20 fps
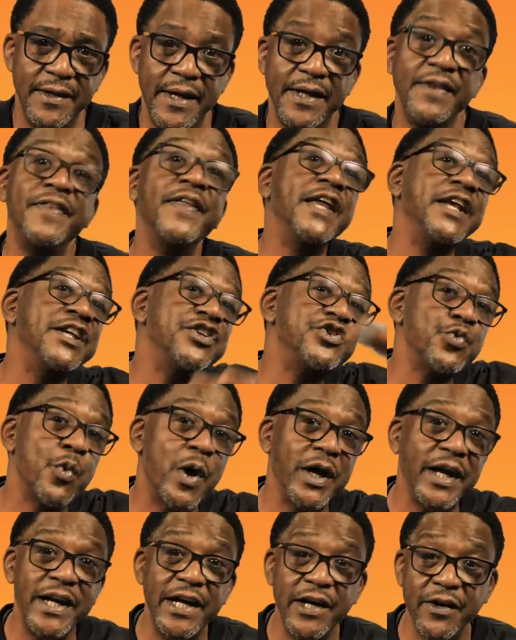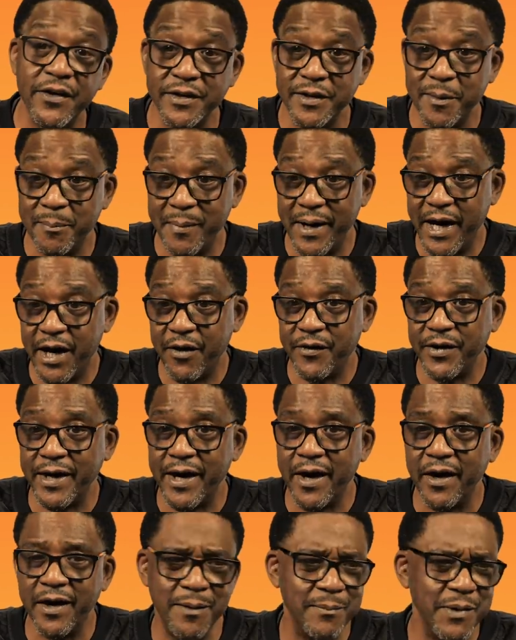And then it swung here in the Bay Area,
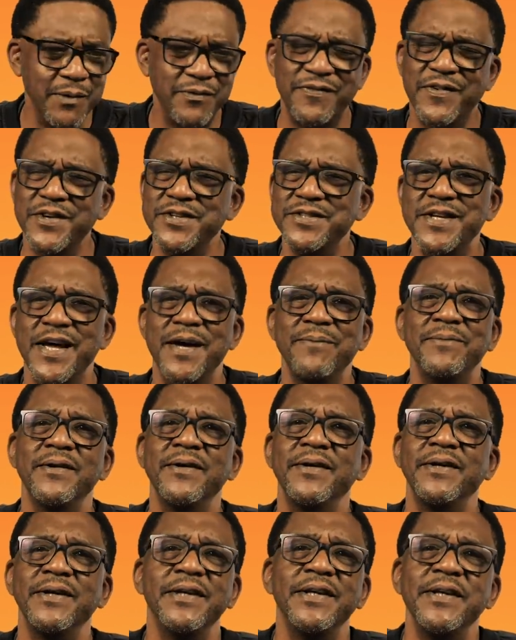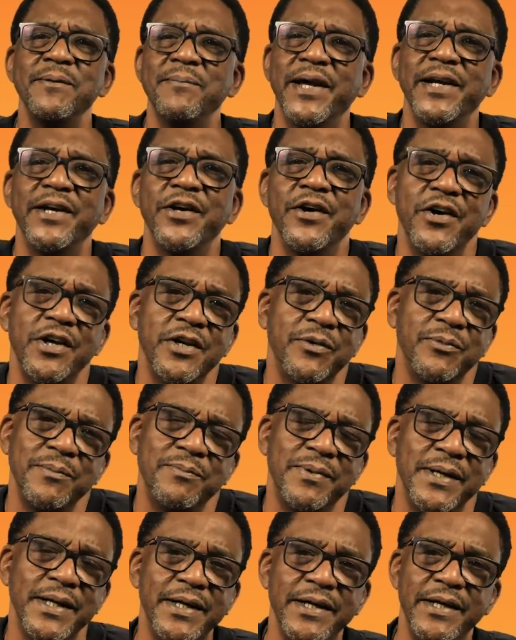got it. But the first time that anybody heard it,
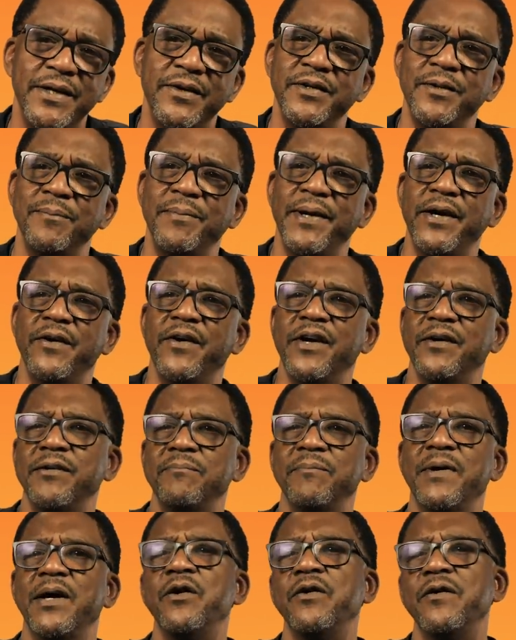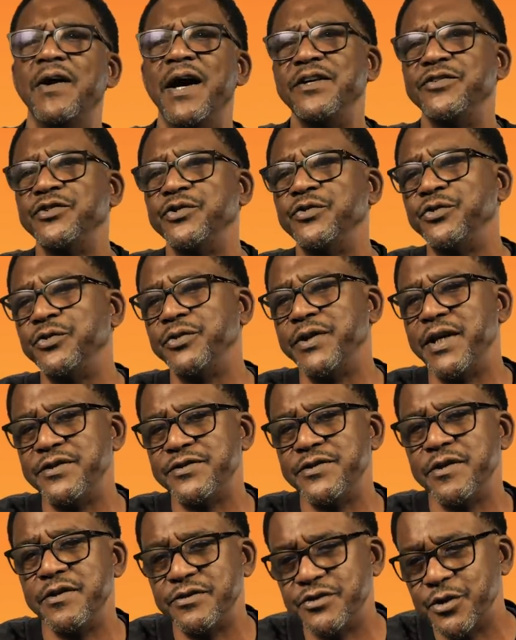we played it here in the Bay Area. My whole high school knew
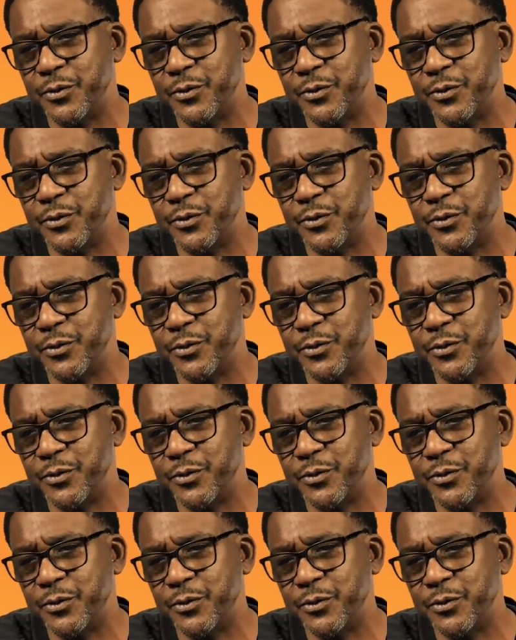that song.